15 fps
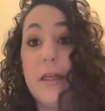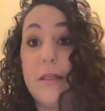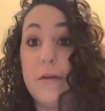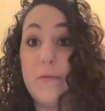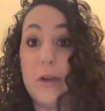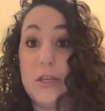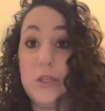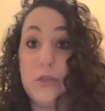that
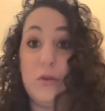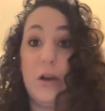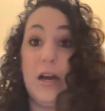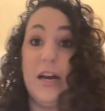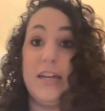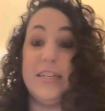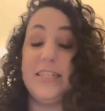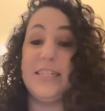
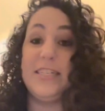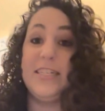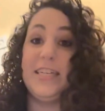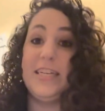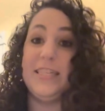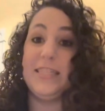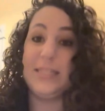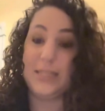restaurant
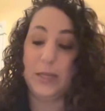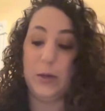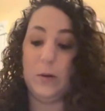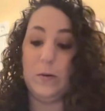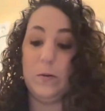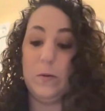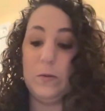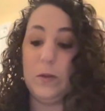is no
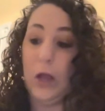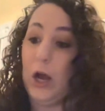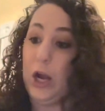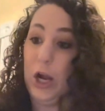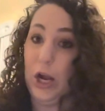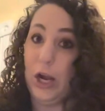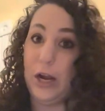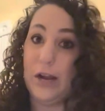
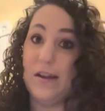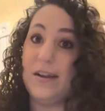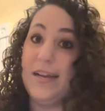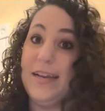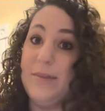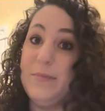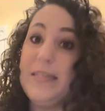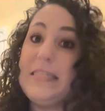longer
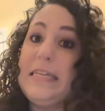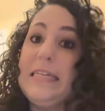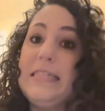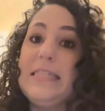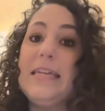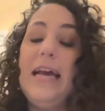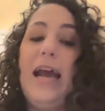in business,